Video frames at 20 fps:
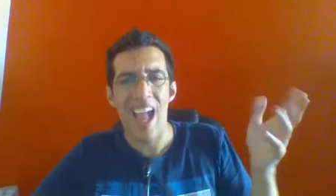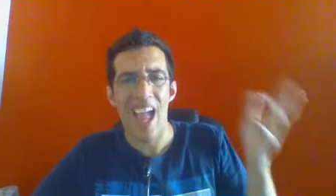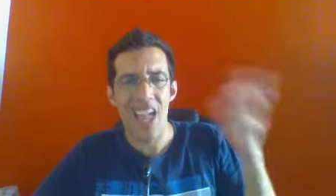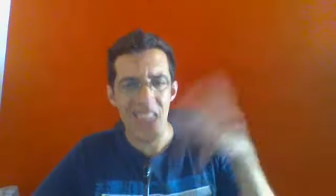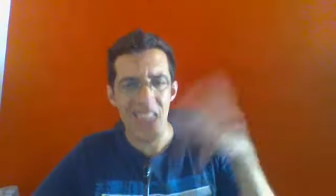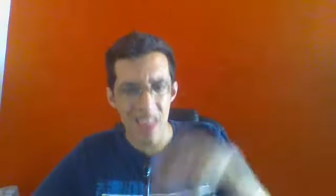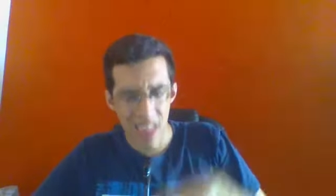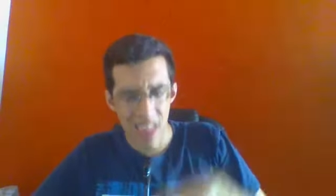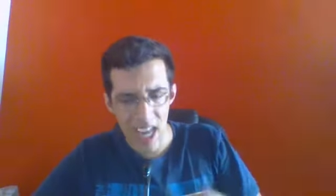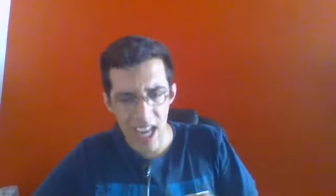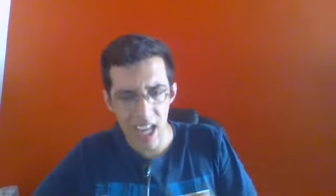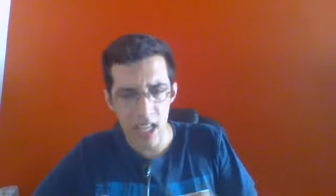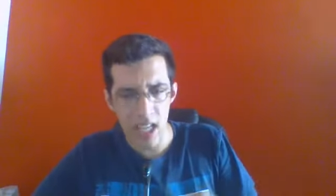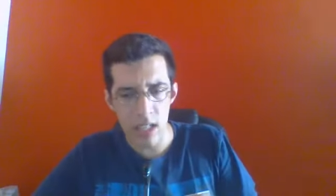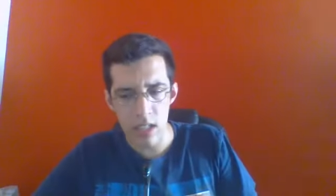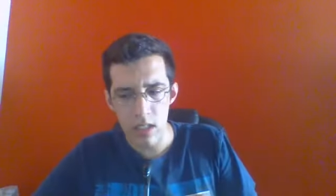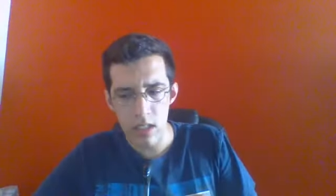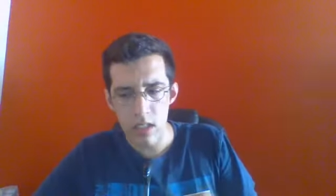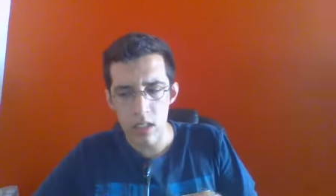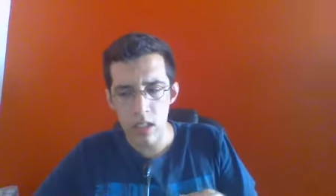And
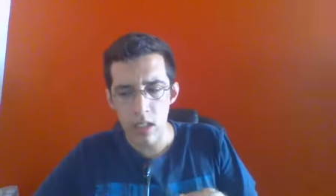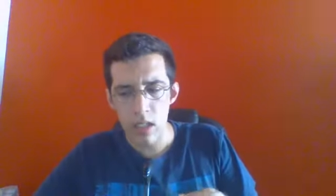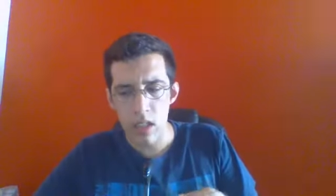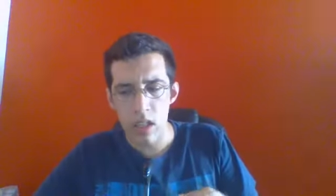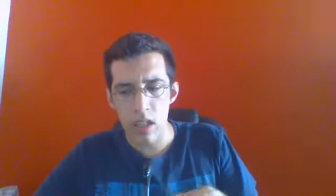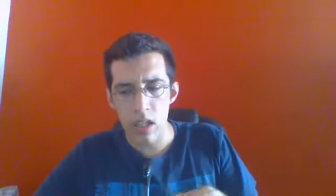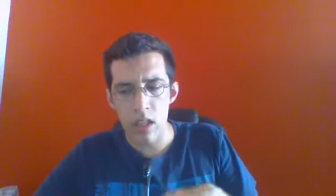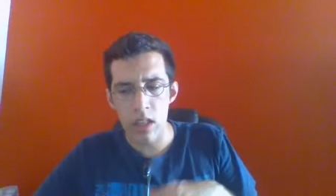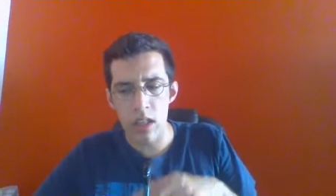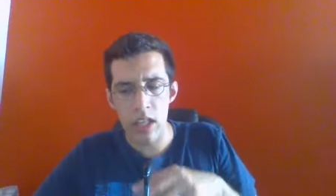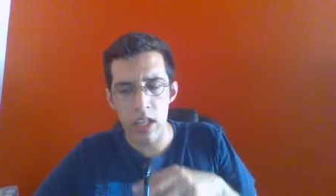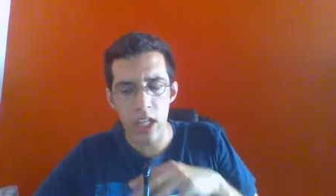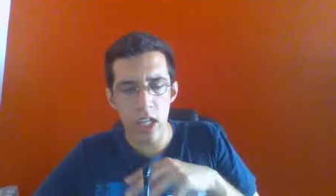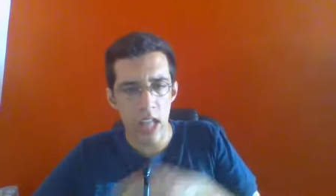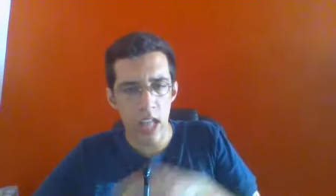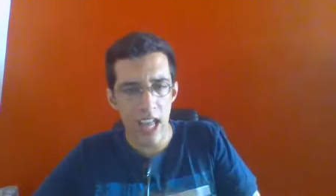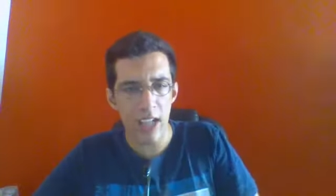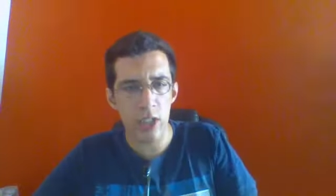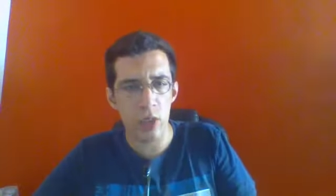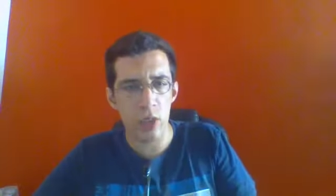then the
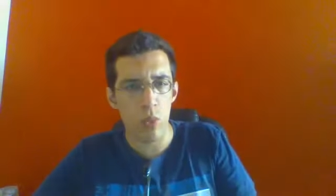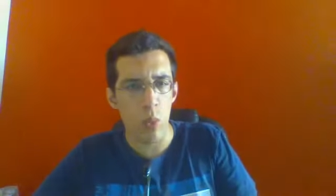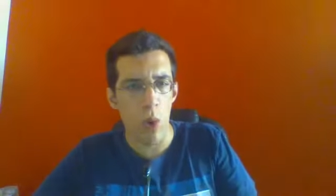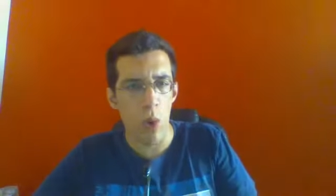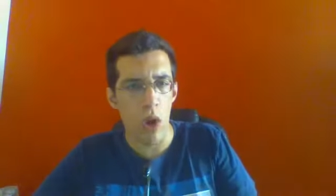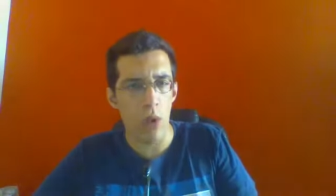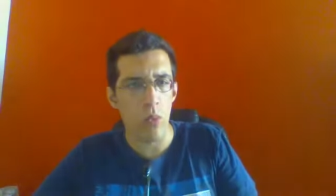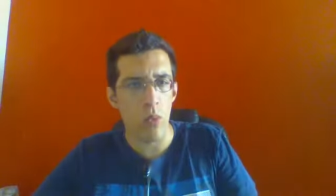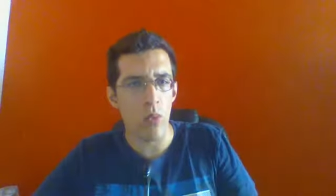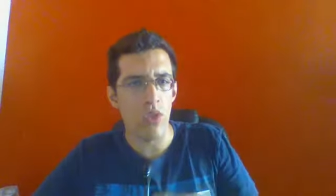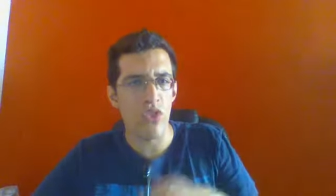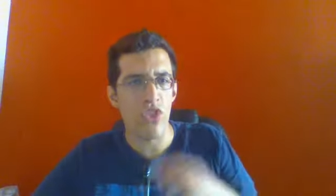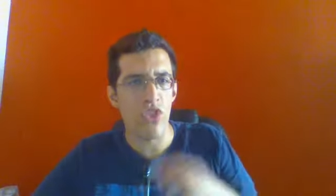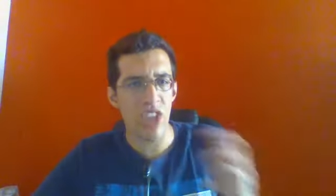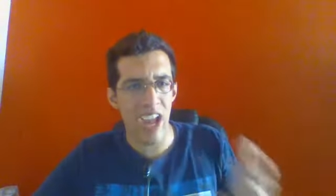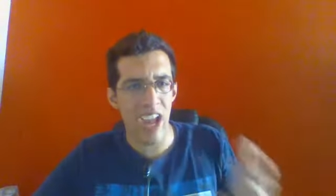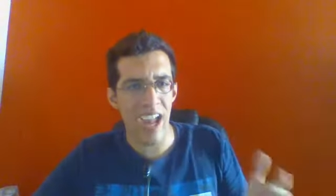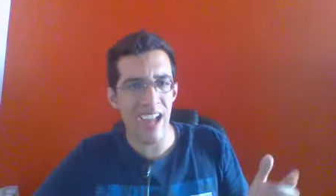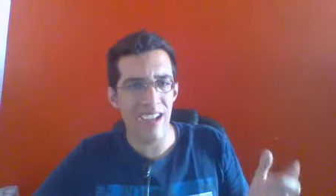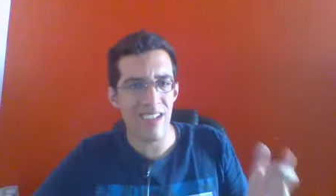next one was
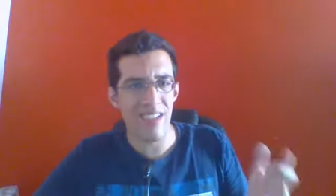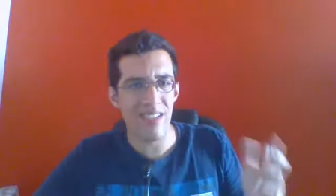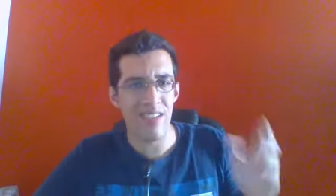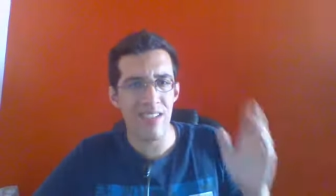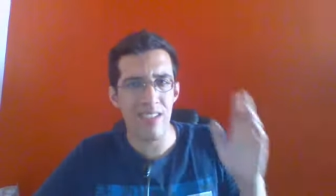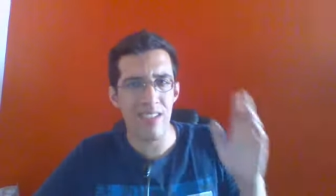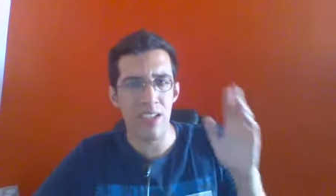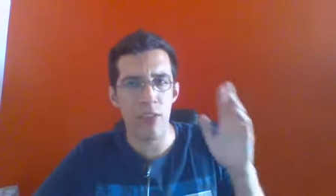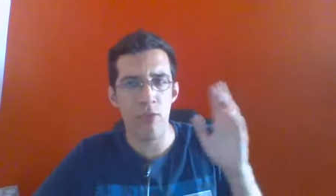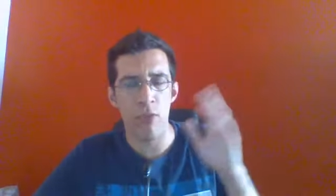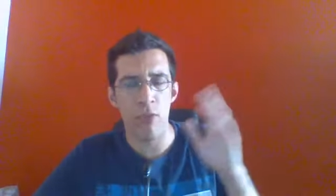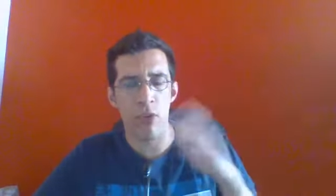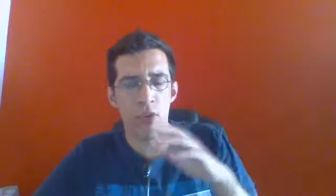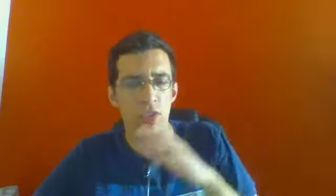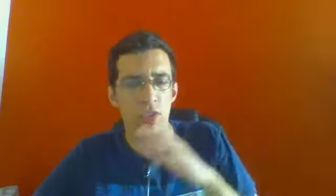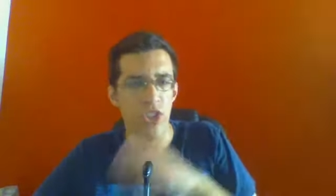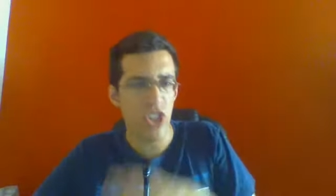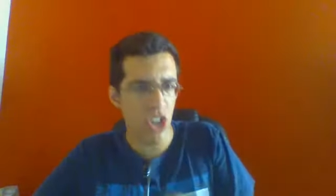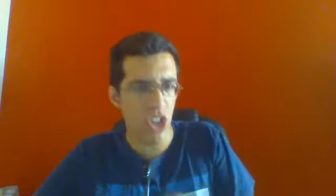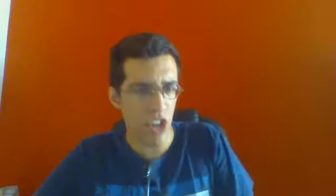Shanks in front
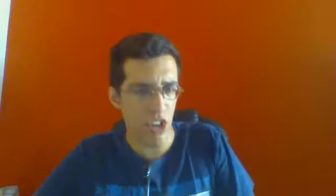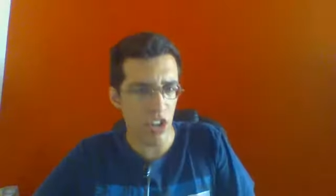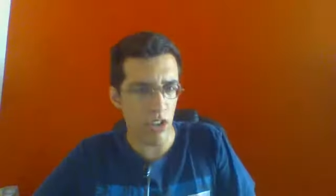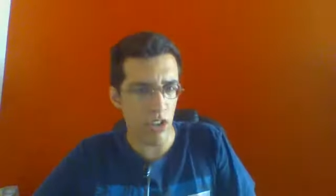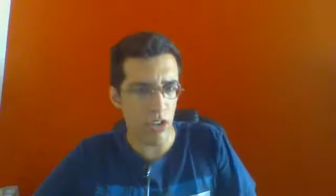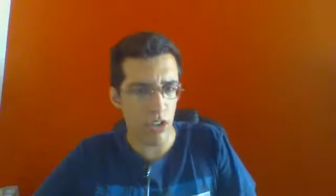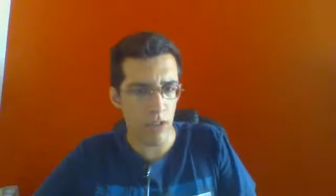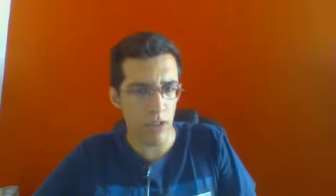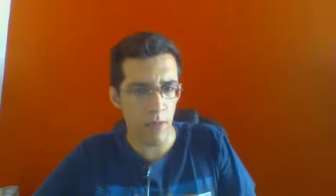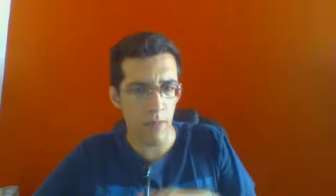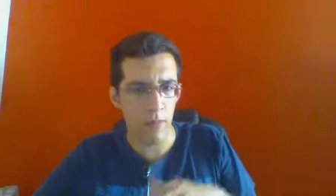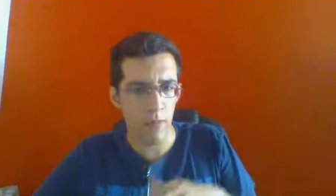of a church,